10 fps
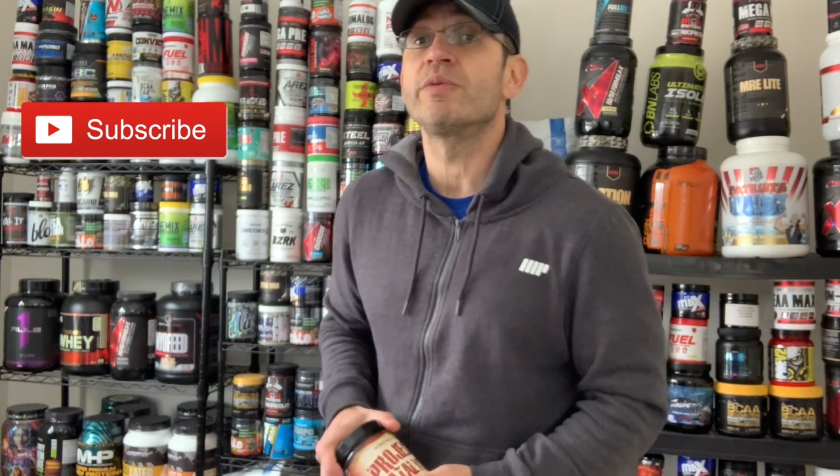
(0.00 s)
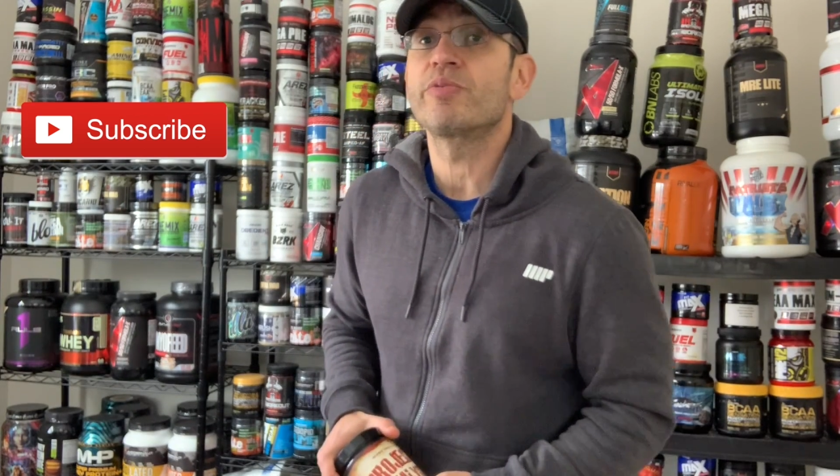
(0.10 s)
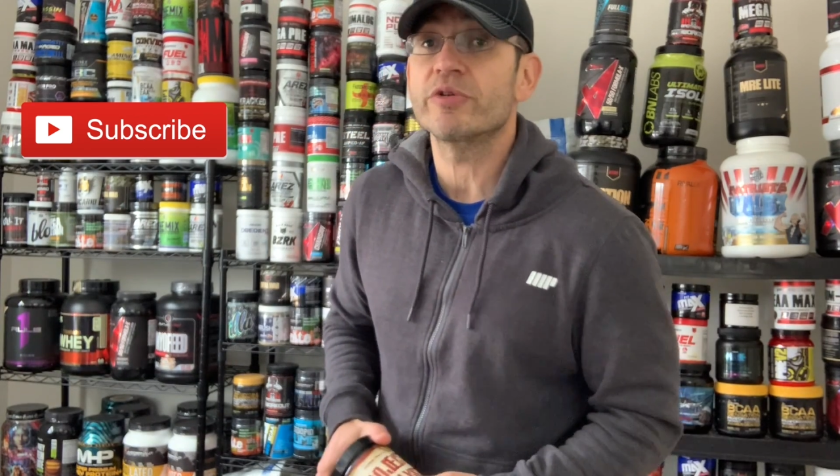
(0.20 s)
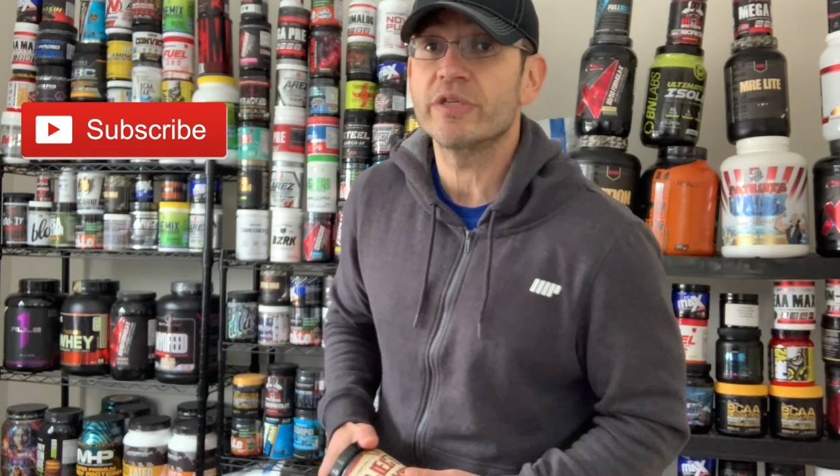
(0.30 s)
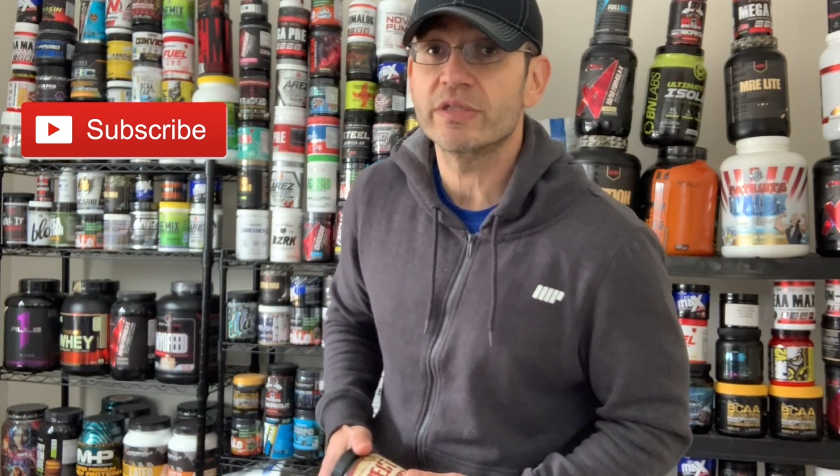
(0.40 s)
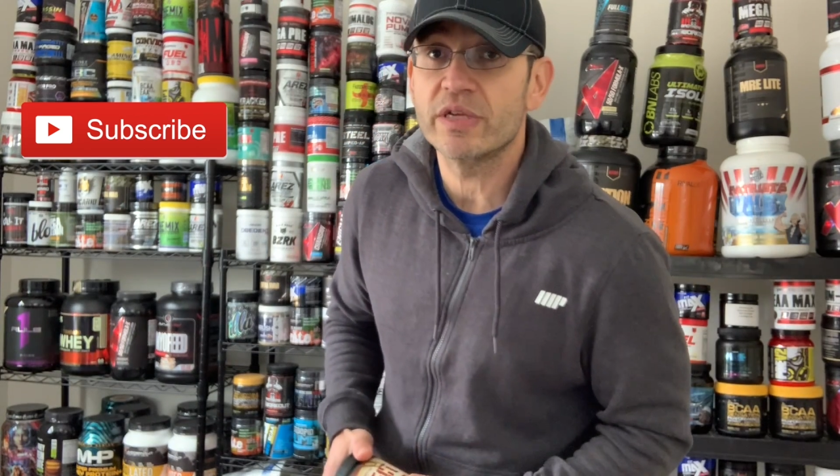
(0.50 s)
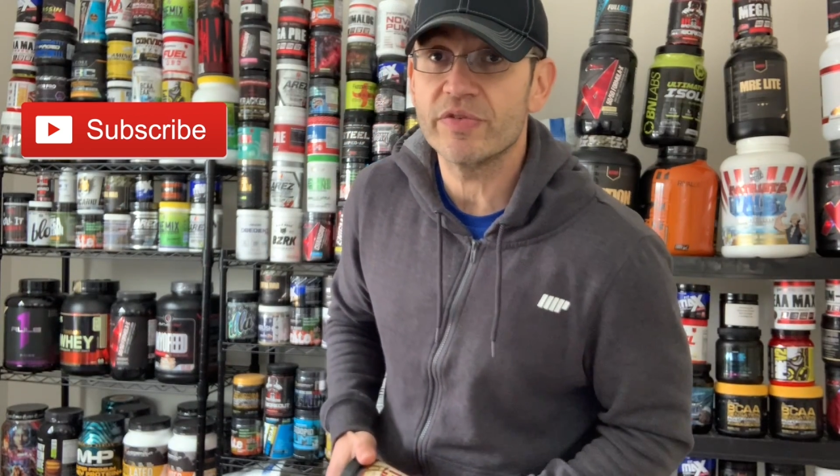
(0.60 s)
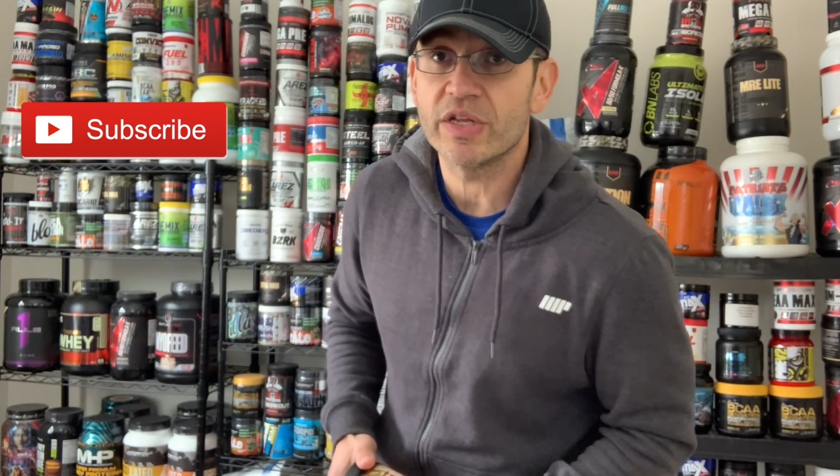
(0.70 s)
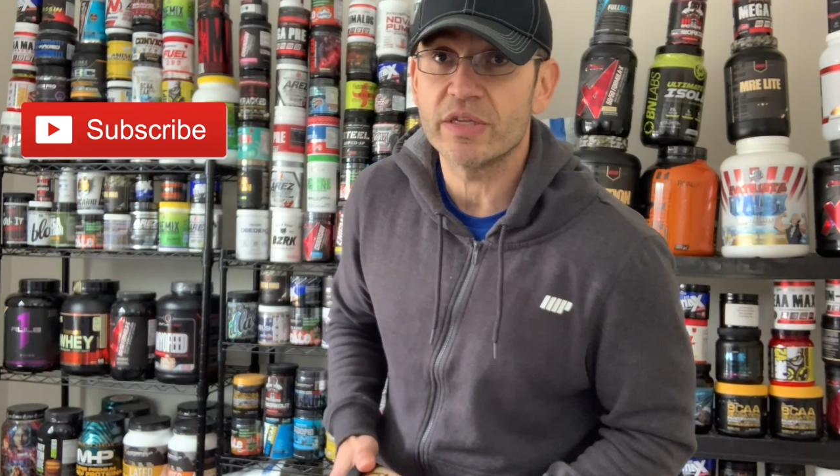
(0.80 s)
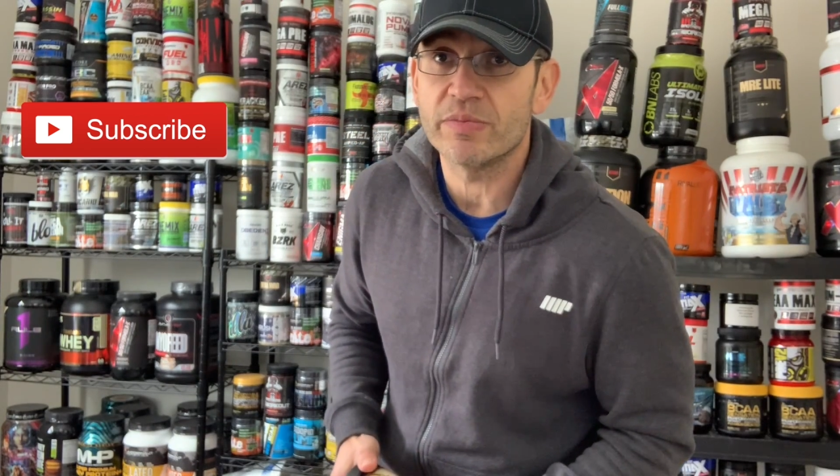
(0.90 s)
process, give
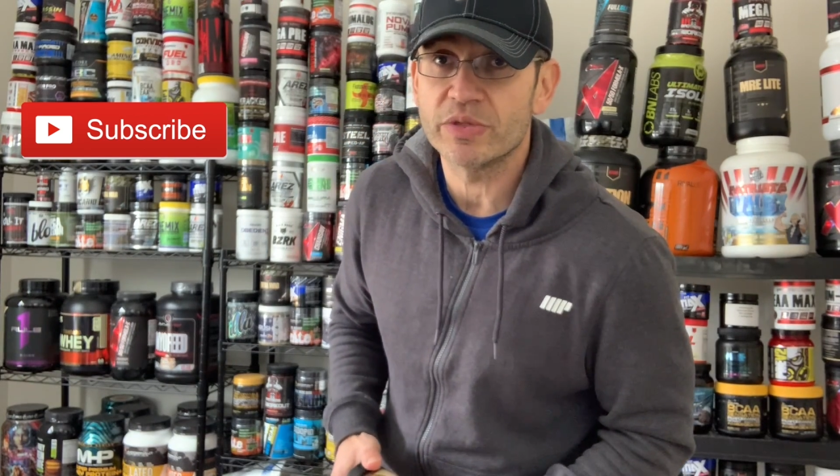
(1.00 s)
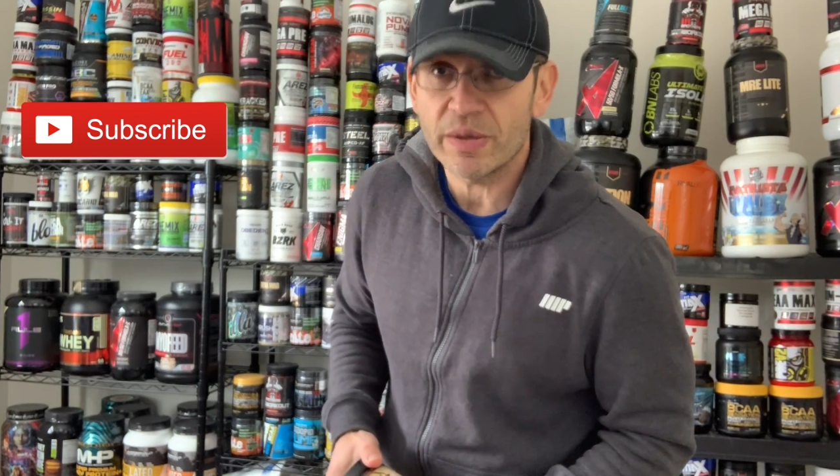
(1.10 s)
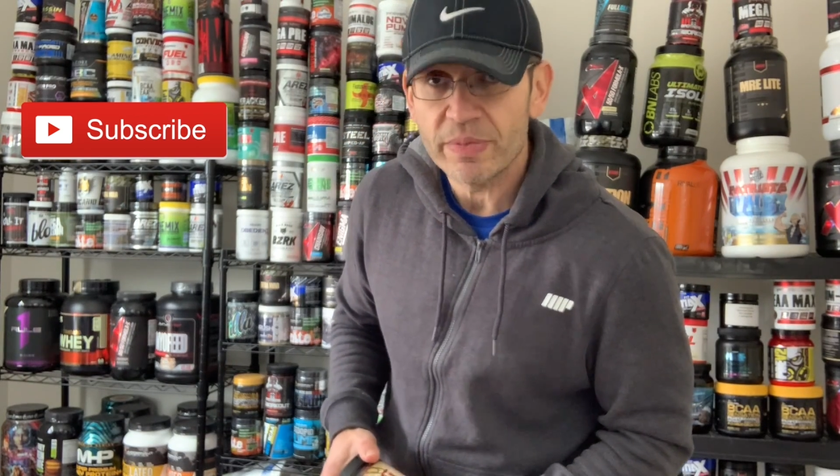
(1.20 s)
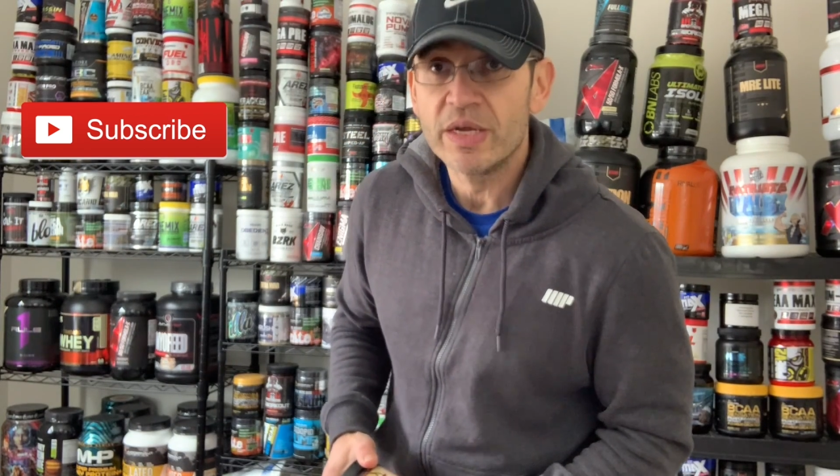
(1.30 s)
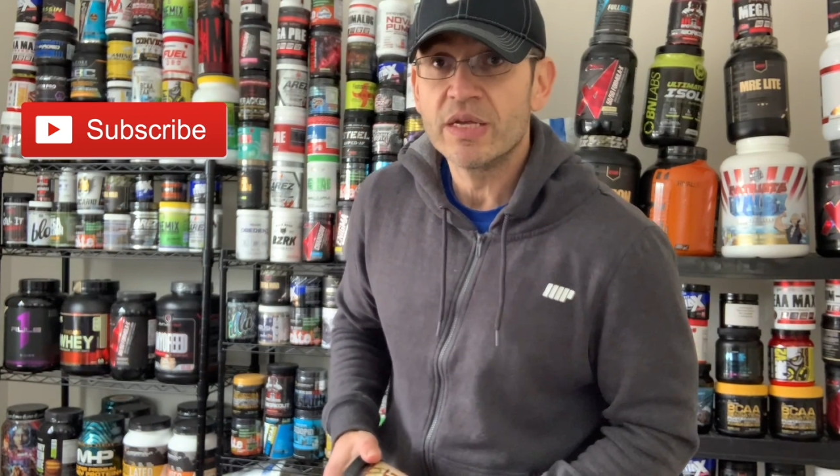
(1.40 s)
it a thumbs up.